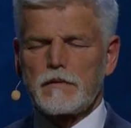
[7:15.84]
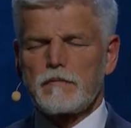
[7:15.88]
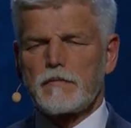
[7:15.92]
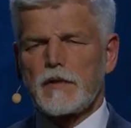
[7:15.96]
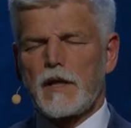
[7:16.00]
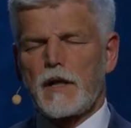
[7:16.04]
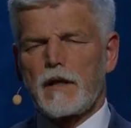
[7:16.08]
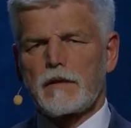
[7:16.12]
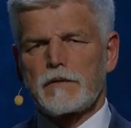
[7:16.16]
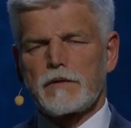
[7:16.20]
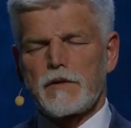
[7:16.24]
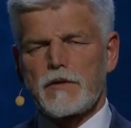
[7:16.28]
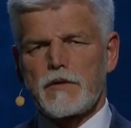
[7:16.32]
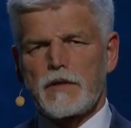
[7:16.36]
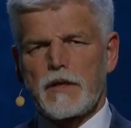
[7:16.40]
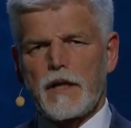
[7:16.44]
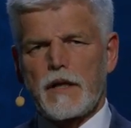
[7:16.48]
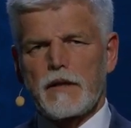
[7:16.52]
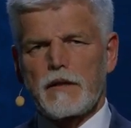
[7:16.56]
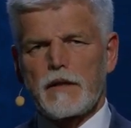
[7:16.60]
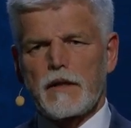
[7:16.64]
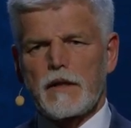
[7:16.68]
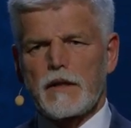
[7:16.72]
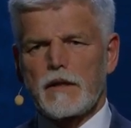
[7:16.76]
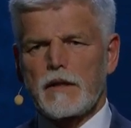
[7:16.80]
an
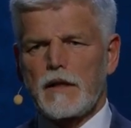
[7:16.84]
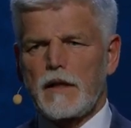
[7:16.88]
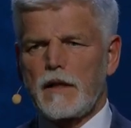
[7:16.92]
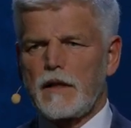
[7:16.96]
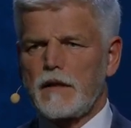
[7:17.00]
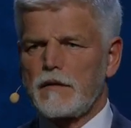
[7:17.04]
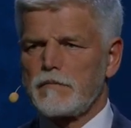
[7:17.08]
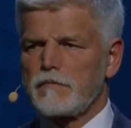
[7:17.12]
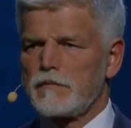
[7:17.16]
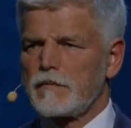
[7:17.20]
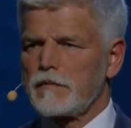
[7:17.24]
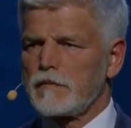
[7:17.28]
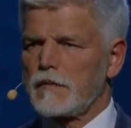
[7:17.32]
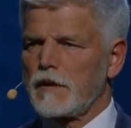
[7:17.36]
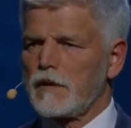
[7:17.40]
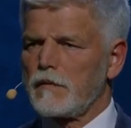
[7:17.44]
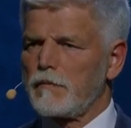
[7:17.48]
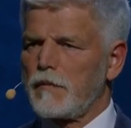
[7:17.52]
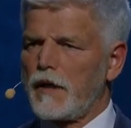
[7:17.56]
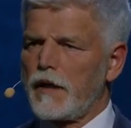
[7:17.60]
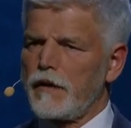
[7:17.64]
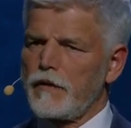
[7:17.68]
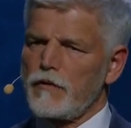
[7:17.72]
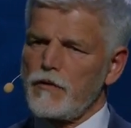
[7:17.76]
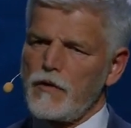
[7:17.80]
understanding um,
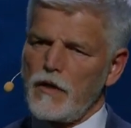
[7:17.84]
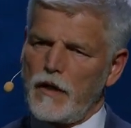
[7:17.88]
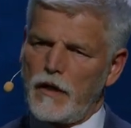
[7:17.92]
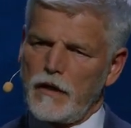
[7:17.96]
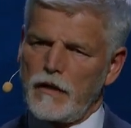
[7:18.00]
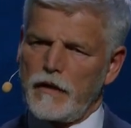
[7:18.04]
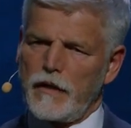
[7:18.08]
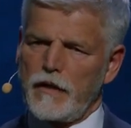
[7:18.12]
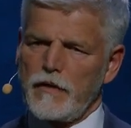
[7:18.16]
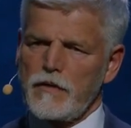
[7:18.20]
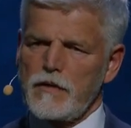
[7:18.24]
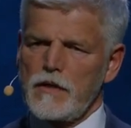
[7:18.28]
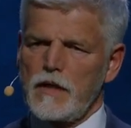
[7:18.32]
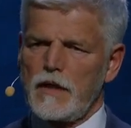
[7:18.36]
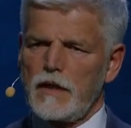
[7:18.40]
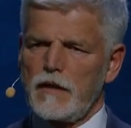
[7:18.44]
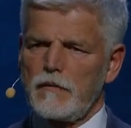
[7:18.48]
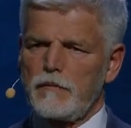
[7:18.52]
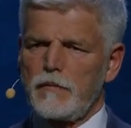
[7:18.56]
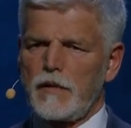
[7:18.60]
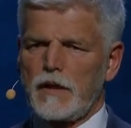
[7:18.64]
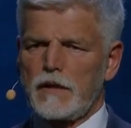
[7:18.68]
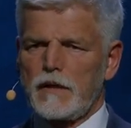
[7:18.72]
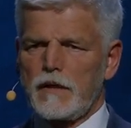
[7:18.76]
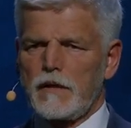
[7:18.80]
by China
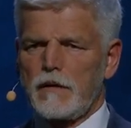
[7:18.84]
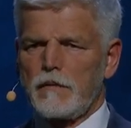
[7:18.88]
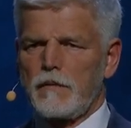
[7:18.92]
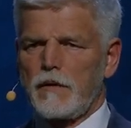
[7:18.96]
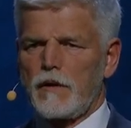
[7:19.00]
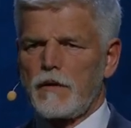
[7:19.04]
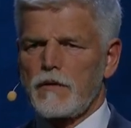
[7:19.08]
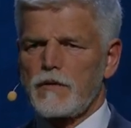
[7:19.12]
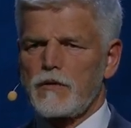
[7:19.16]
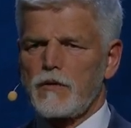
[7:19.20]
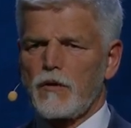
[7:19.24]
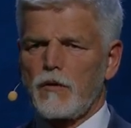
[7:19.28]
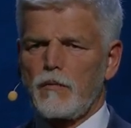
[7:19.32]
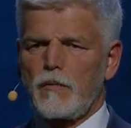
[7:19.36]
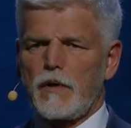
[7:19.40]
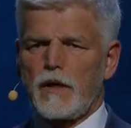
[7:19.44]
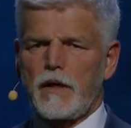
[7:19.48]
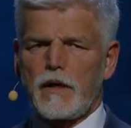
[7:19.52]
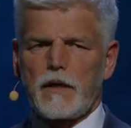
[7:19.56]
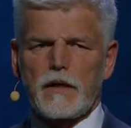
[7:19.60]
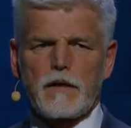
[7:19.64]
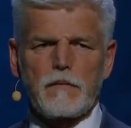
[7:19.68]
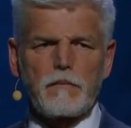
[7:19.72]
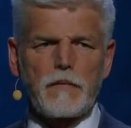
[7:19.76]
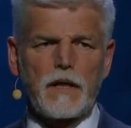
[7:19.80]
itself, but also
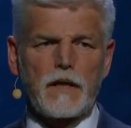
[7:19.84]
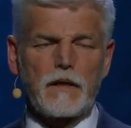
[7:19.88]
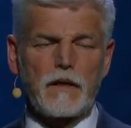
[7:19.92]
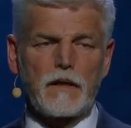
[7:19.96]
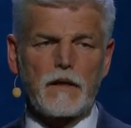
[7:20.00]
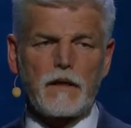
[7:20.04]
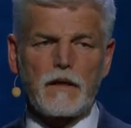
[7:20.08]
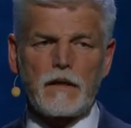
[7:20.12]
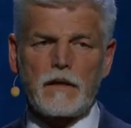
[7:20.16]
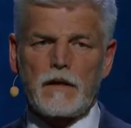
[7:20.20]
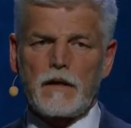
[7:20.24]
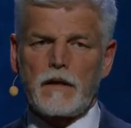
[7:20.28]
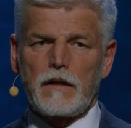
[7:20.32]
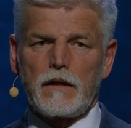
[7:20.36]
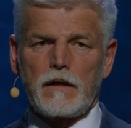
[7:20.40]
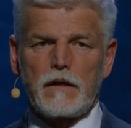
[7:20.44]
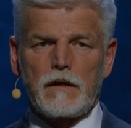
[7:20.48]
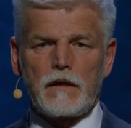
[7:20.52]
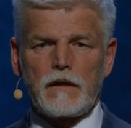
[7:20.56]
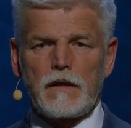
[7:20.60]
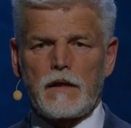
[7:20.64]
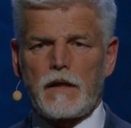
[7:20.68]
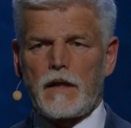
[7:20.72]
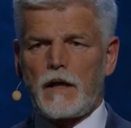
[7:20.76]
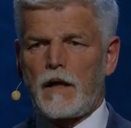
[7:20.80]
by many
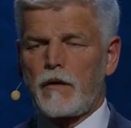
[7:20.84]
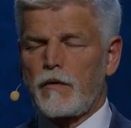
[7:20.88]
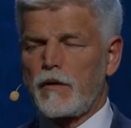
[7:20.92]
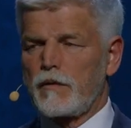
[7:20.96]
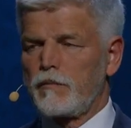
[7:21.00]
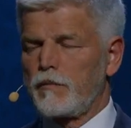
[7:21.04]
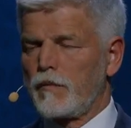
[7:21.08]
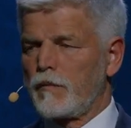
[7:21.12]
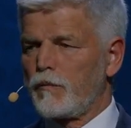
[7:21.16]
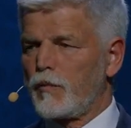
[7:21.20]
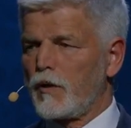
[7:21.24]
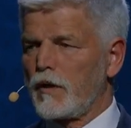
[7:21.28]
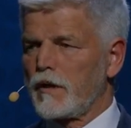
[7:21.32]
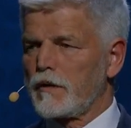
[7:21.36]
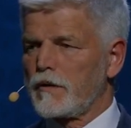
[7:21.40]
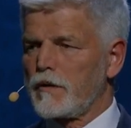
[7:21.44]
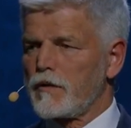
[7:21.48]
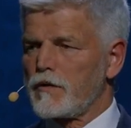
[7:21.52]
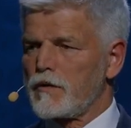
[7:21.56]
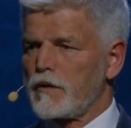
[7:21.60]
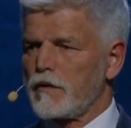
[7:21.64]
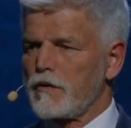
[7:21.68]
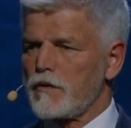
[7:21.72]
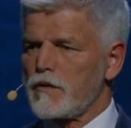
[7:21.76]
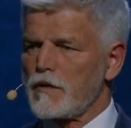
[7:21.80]
our
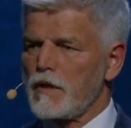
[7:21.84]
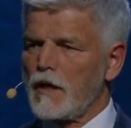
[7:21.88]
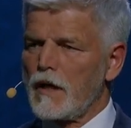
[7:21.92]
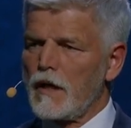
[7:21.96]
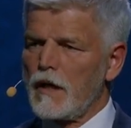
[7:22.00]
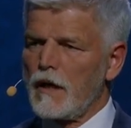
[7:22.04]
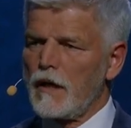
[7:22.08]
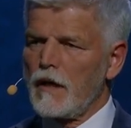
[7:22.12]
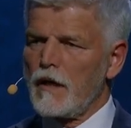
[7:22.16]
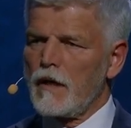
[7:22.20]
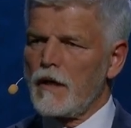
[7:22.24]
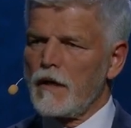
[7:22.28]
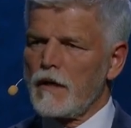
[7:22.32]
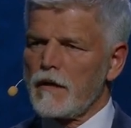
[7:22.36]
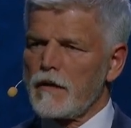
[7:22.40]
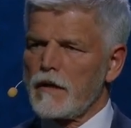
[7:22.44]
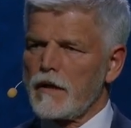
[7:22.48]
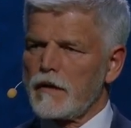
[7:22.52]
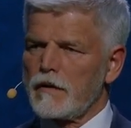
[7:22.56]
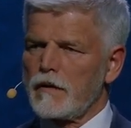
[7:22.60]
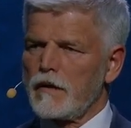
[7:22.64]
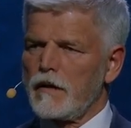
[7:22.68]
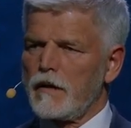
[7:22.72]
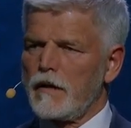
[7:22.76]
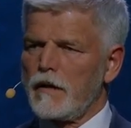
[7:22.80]
politicians,
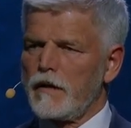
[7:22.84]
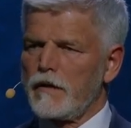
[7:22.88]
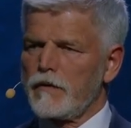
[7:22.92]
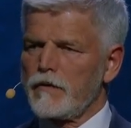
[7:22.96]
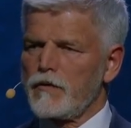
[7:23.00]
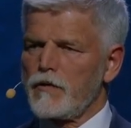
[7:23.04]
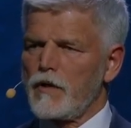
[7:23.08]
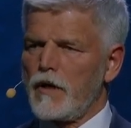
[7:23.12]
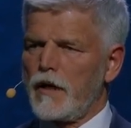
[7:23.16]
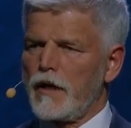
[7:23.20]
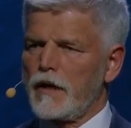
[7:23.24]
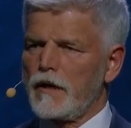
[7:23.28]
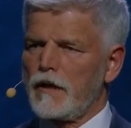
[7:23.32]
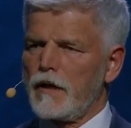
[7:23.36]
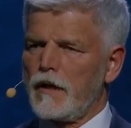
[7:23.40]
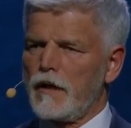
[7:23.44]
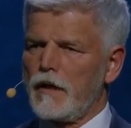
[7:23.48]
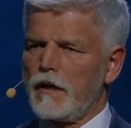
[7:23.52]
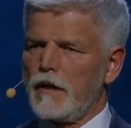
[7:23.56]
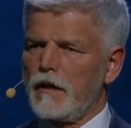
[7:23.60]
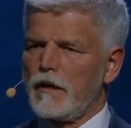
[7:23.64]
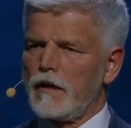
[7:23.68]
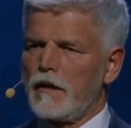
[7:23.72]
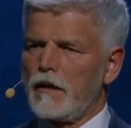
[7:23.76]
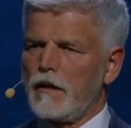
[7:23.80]
that
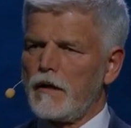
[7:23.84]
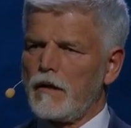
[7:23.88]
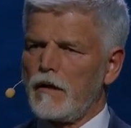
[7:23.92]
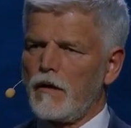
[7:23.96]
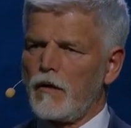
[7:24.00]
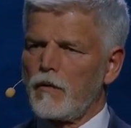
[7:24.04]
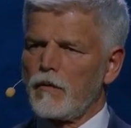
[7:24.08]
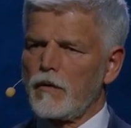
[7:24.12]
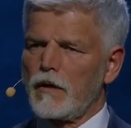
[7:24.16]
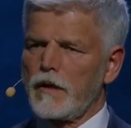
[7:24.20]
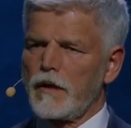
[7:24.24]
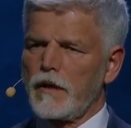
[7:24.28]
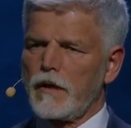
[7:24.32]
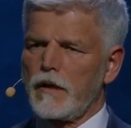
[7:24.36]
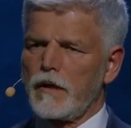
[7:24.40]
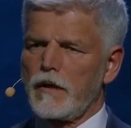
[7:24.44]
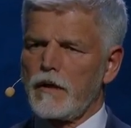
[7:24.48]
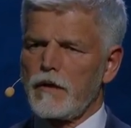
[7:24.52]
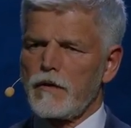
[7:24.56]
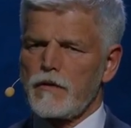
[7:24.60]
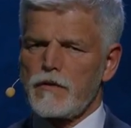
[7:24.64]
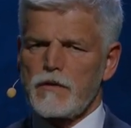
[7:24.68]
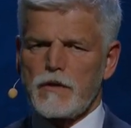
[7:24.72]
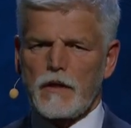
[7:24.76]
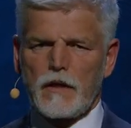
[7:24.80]
China only
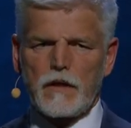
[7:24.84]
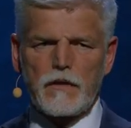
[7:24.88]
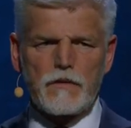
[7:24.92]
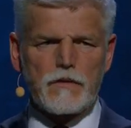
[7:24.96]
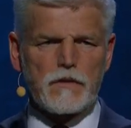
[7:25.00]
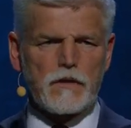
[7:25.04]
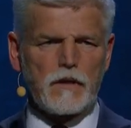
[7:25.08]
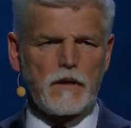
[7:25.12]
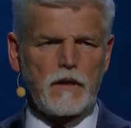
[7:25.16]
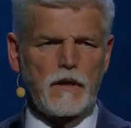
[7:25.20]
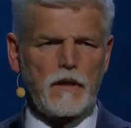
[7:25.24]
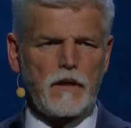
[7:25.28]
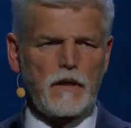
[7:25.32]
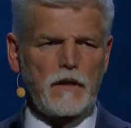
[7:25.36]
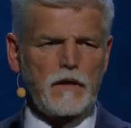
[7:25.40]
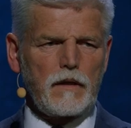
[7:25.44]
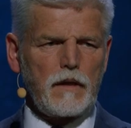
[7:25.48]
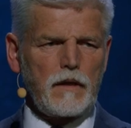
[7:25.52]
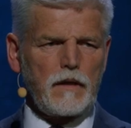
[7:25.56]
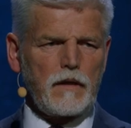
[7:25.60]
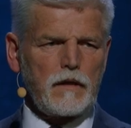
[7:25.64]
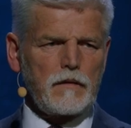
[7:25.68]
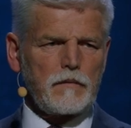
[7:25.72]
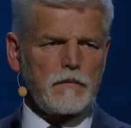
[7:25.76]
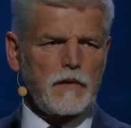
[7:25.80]
seeks
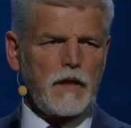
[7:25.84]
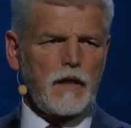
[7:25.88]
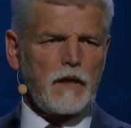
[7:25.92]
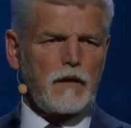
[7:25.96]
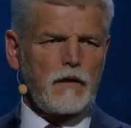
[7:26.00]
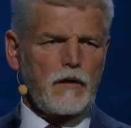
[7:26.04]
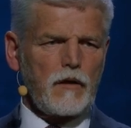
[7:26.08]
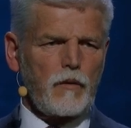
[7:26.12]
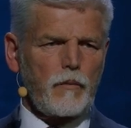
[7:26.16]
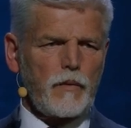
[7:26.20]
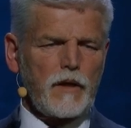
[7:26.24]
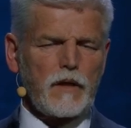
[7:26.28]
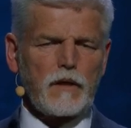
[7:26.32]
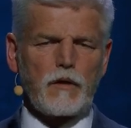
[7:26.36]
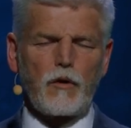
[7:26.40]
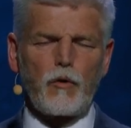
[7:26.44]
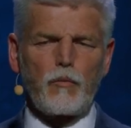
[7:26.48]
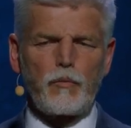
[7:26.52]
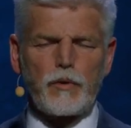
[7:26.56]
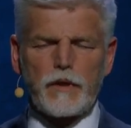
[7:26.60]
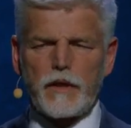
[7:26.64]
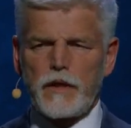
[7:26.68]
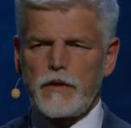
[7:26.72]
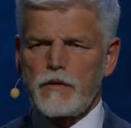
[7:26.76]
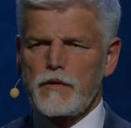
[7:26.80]
um, economic
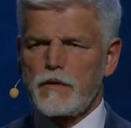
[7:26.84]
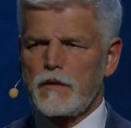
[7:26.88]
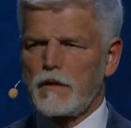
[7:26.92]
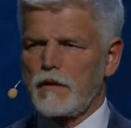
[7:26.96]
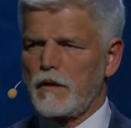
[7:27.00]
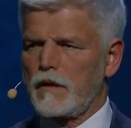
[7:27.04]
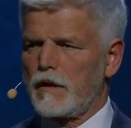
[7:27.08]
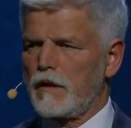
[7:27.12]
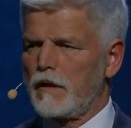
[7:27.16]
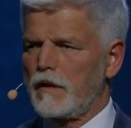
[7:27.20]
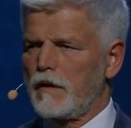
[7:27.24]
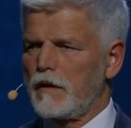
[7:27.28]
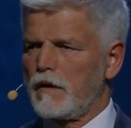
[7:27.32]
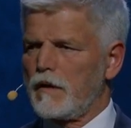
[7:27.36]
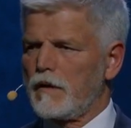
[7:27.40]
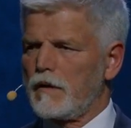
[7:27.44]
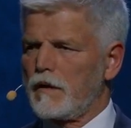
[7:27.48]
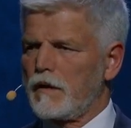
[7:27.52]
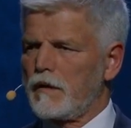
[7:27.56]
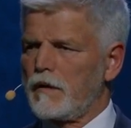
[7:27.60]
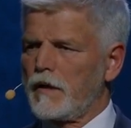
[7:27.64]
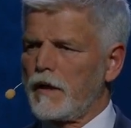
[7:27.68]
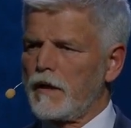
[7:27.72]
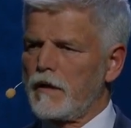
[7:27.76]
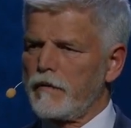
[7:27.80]
cooperation,
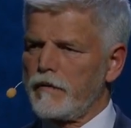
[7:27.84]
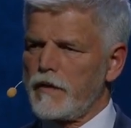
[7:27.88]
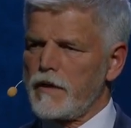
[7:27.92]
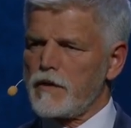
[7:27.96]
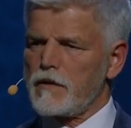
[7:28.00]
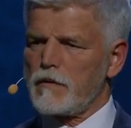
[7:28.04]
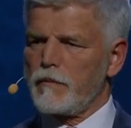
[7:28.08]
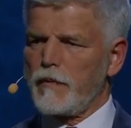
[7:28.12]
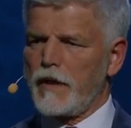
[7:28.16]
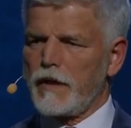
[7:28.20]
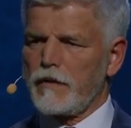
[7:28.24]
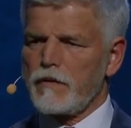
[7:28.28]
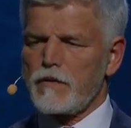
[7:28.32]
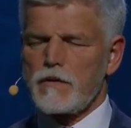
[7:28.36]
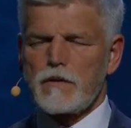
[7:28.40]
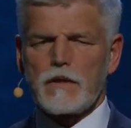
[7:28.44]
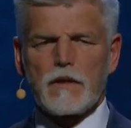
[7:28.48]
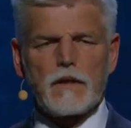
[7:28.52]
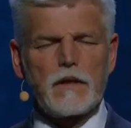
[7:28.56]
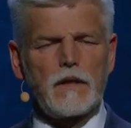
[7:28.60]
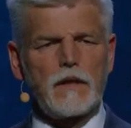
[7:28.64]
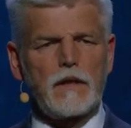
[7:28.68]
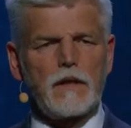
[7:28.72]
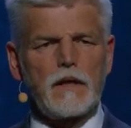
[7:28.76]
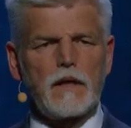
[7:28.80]
investments,
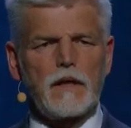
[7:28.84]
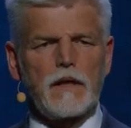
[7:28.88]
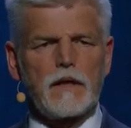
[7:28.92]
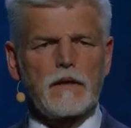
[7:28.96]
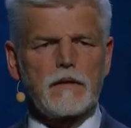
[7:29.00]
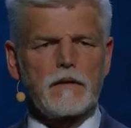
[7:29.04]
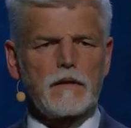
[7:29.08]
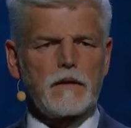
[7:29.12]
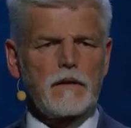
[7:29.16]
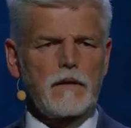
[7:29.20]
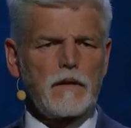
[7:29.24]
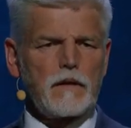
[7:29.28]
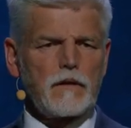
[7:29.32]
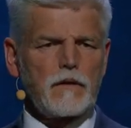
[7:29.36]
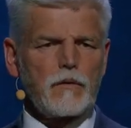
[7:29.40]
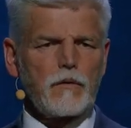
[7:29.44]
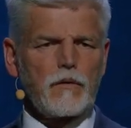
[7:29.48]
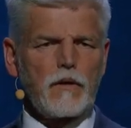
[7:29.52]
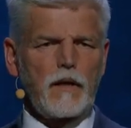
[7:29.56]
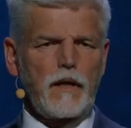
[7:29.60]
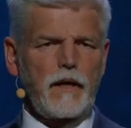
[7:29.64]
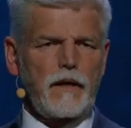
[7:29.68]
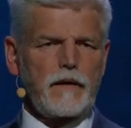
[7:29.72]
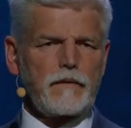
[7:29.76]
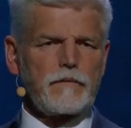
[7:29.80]
and a good
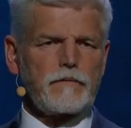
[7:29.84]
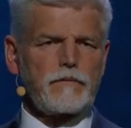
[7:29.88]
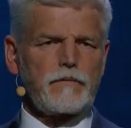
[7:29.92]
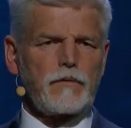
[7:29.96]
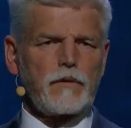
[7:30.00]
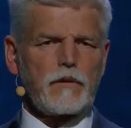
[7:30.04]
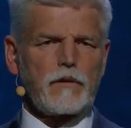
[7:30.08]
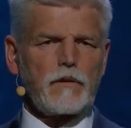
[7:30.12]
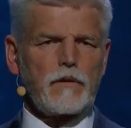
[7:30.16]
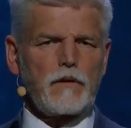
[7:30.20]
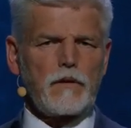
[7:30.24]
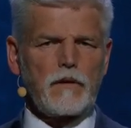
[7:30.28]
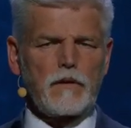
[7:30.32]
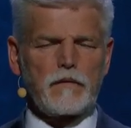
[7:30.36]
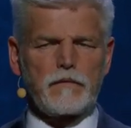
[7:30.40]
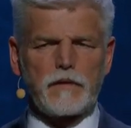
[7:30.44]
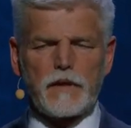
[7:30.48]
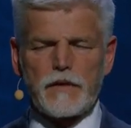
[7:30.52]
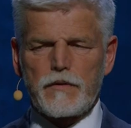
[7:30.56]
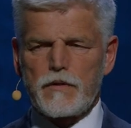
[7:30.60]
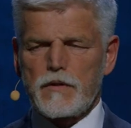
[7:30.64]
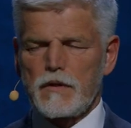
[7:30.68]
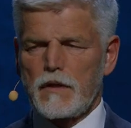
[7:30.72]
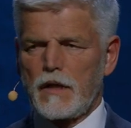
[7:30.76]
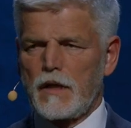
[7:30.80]
life for all of
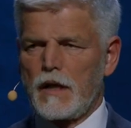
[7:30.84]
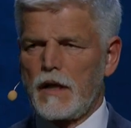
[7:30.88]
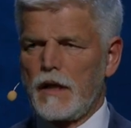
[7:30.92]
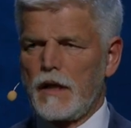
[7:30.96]
us.